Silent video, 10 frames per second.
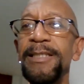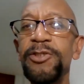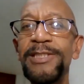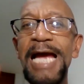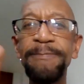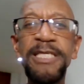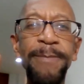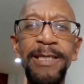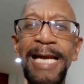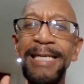This just happened to
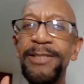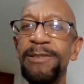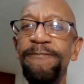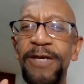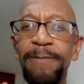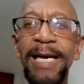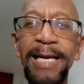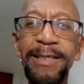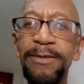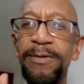me, and I need some feedback.